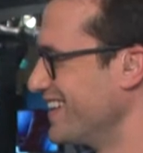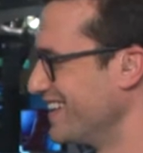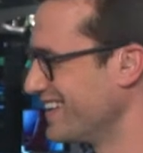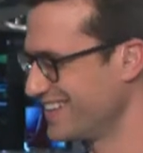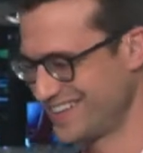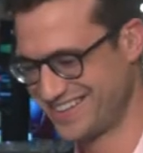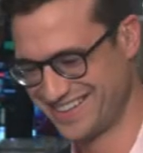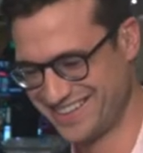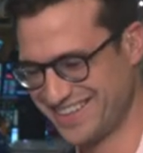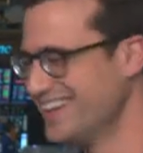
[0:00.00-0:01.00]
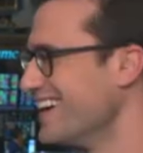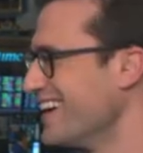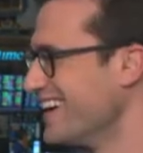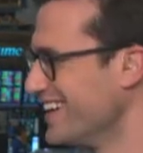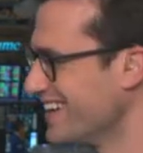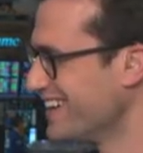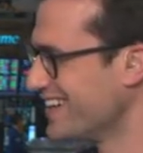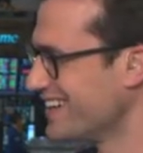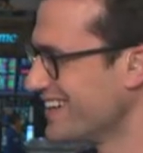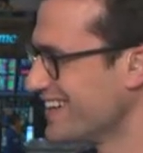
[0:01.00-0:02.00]

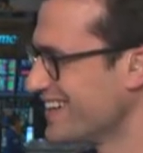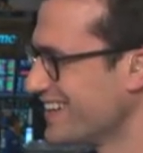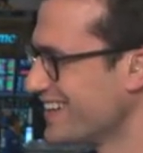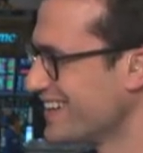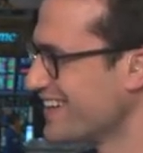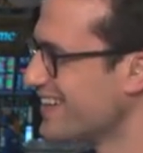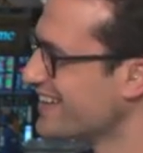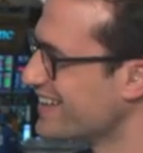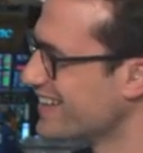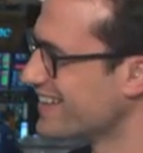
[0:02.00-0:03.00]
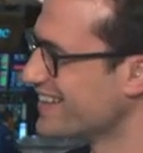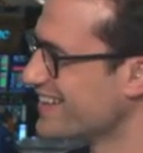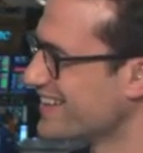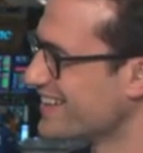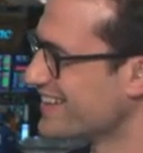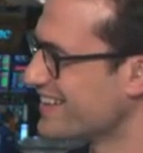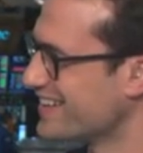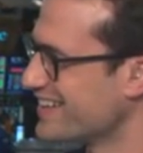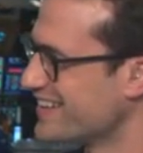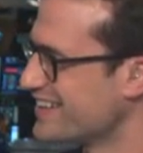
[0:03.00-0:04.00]

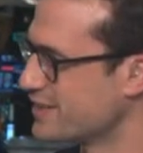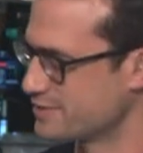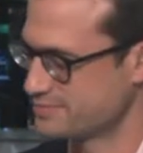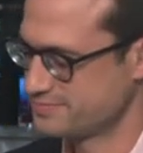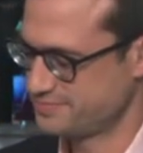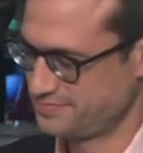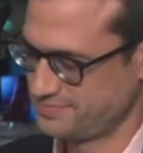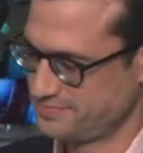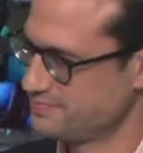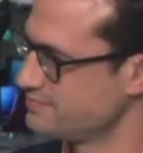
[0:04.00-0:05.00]
The person shown says nothing.